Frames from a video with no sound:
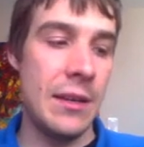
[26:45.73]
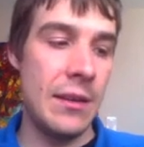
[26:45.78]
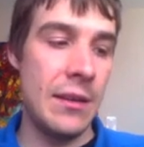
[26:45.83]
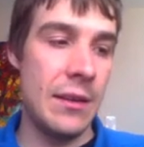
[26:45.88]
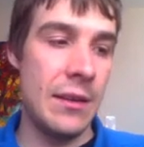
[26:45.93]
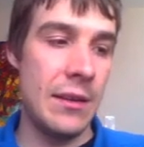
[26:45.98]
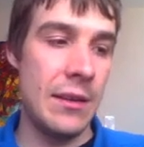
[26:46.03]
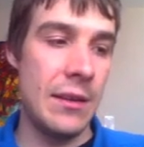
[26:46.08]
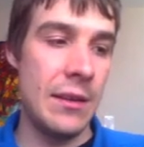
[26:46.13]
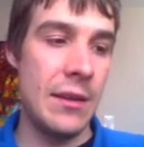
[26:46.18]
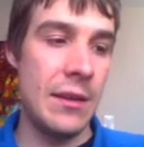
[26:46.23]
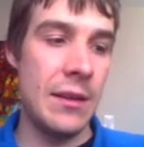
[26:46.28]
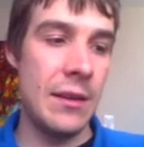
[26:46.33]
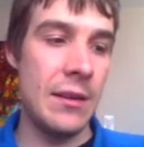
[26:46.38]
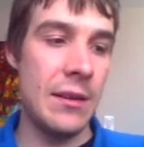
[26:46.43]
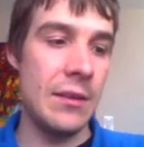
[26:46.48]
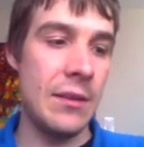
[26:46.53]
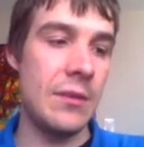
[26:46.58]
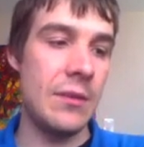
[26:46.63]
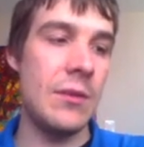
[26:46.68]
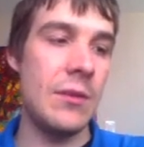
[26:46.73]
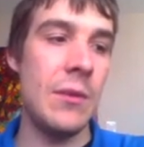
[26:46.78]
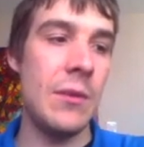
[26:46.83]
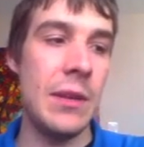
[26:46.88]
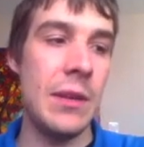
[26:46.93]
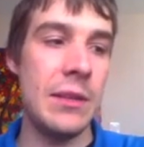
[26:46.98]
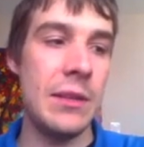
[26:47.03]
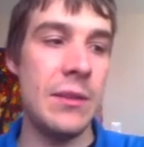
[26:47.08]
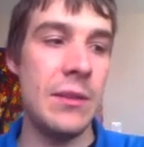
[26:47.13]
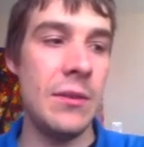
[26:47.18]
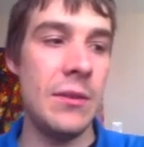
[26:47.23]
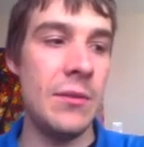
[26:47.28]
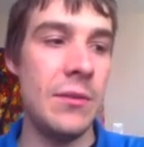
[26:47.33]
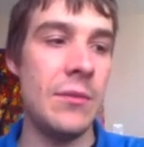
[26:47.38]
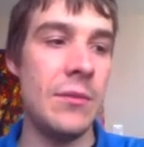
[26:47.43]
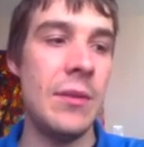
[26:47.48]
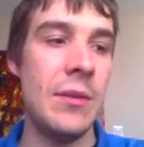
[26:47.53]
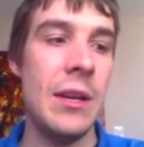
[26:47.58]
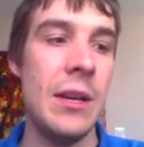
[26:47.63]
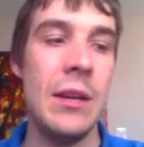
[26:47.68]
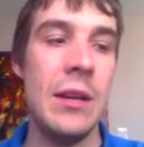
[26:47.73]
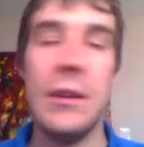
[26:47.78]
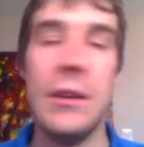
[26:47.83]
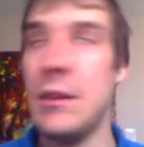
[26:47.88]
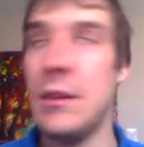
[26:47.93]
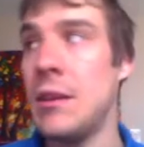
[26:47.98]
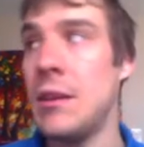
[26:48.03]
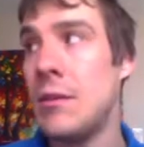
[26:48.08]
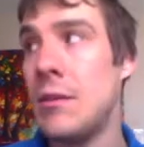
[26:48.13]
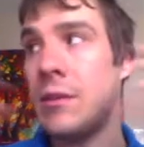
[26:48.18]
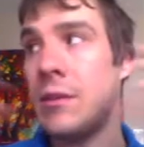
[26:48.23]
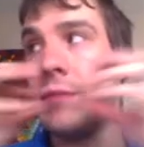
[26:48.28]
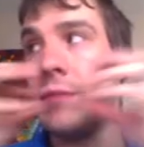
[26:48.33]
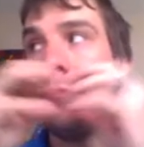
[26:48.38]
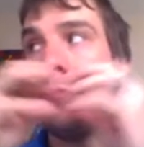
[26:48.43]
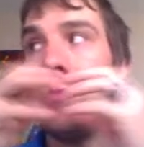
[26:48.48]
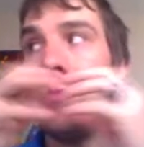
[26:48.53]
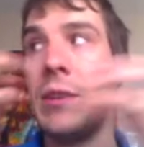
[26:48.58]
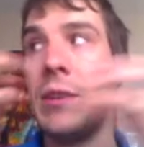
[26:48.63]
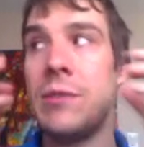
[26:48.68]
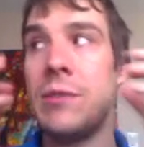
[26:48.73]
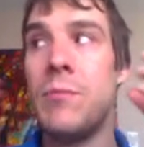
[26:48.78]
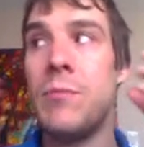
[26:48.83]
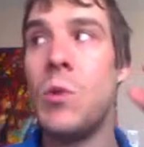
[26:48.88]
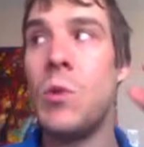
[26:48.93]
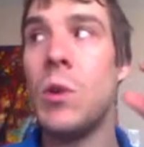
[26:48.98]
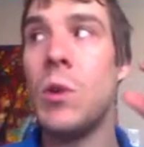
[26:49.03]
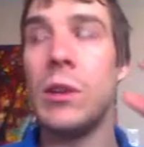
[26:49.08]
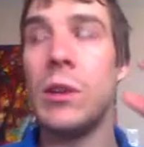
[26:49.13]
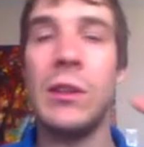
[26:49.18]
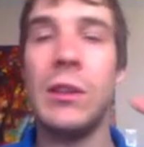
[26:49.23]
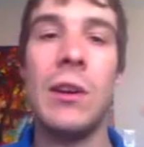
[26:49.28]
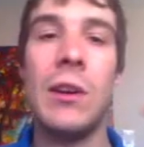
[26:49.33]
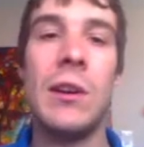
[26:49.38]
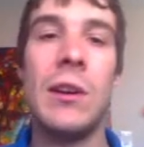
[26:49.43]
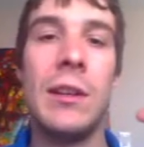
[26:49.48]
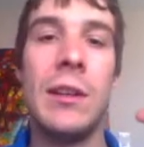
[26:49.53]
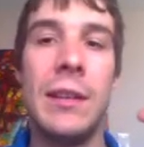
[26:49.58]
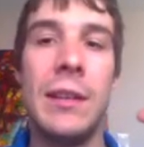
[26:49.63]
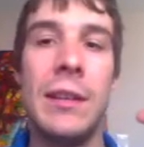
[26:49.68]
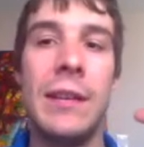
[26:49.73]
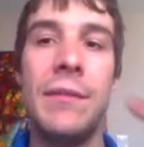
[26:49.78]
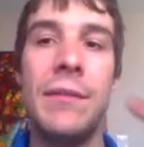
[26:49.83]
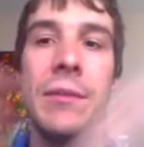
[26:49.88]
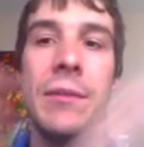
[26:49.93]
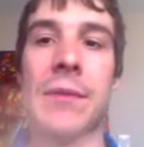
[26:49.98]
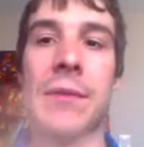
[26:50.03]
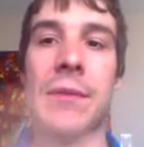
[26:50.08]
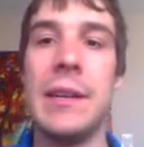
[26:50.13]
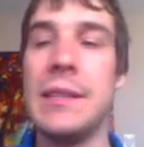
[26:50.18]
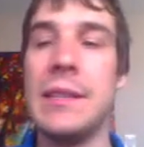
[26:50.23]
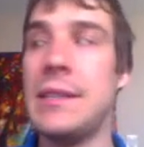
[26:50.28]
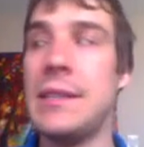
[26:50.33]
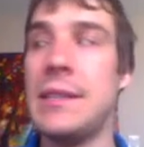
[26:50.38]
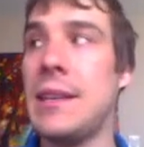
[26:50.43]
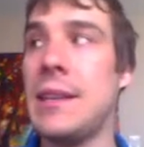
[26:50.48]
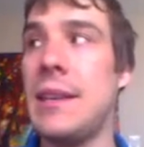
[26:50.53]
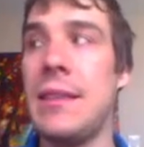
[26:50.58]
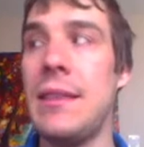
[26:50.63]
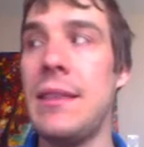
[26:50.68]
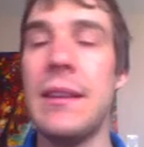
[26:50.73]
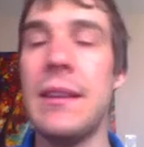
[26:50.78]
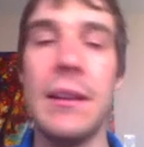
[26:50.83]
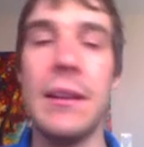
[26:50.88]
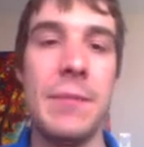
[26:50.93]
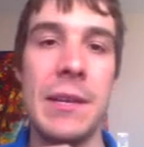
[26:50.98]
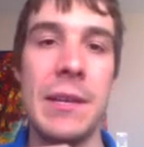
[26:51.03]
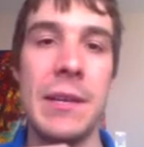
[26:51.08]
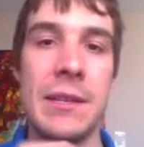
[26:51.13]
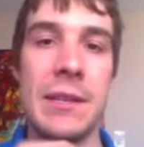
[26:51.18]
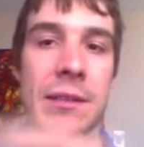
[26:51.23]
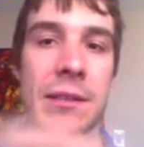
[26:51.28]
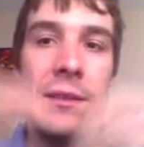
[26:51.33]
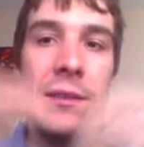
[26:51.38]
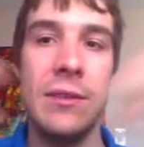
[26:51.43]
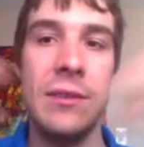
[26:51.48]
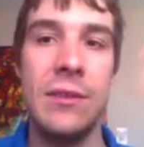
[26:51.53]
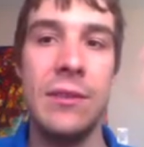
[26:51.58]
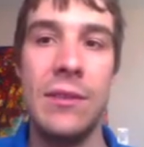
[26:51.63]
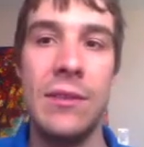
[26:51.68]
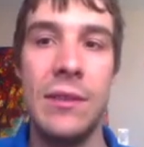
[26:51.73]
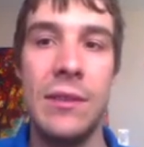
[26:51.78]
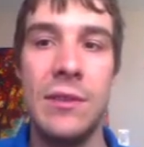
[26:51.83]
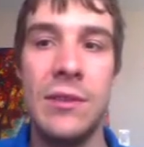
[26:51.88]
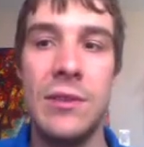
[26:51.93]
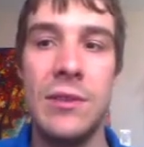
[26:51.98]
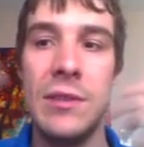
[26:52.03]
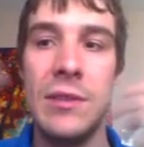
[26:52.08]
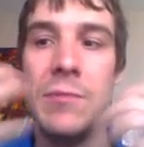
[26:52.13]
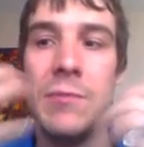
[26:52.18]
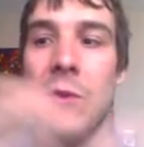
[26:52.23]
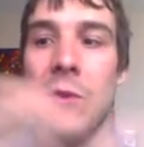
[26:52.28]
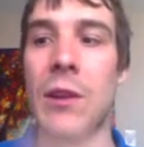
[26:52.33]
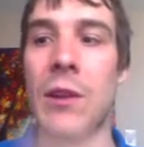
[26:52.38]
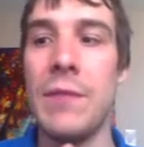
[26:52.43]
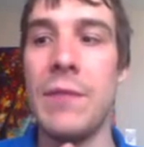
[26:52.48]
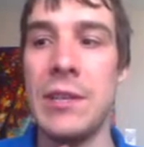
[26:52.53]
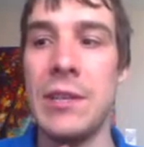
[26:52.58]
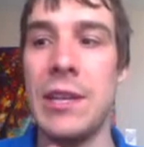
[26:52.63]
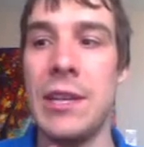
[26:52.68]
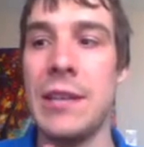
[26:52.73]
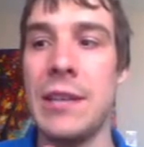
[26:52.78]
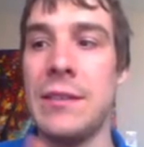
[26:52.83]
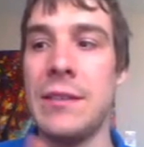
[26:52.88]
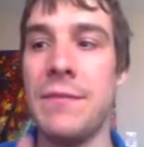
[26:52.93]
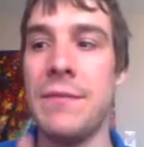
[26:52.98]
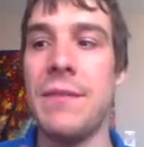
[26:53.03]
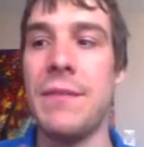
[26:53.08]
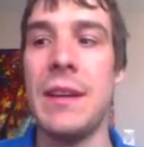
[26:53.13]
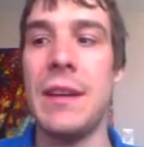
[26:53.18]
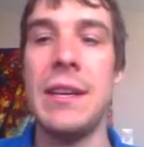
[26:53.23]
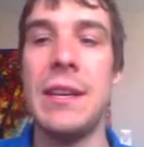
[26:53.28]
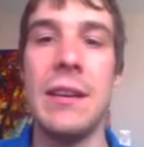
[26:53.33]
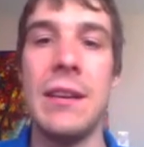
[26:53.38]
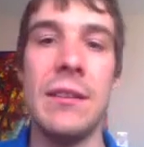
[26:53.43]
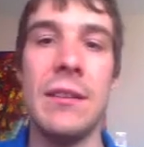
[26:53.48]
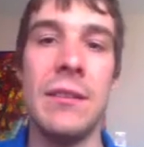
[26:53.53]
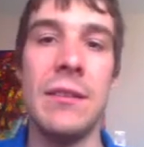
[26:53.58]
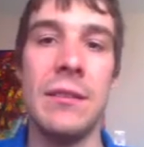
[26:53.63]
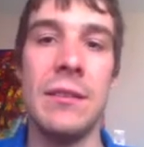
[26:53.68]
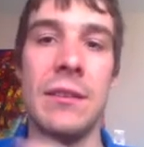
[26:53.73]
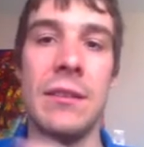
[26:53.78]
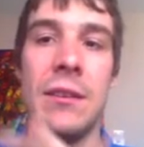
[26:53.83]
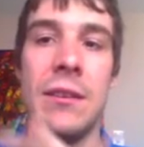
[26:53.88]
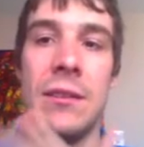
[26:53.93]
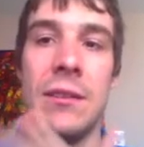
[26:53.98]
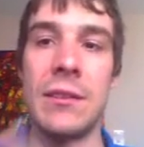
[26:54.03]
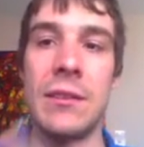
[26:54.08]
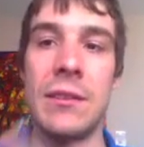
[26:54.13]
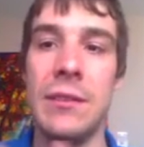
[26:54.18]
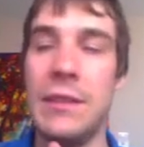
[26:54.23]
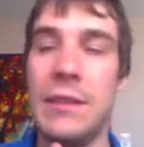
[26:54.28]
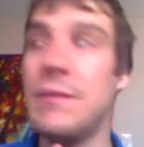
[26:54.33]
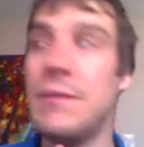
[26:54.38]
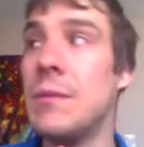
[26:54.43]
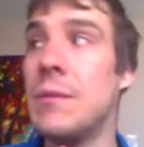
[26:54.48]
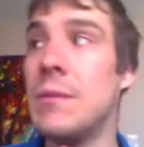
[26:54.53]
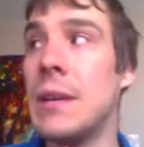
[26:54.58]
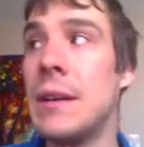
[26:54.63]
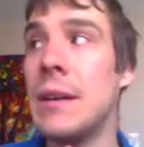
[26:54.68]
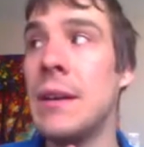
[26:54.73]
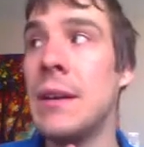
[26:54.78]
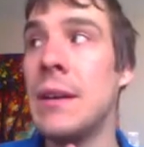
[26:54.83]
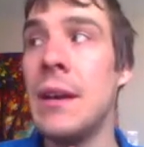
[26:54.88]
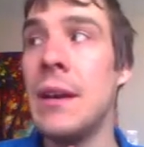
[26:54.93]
they're going to, there's more long-lived ones in there, because there's just more of a chance of finding a longer-lived one.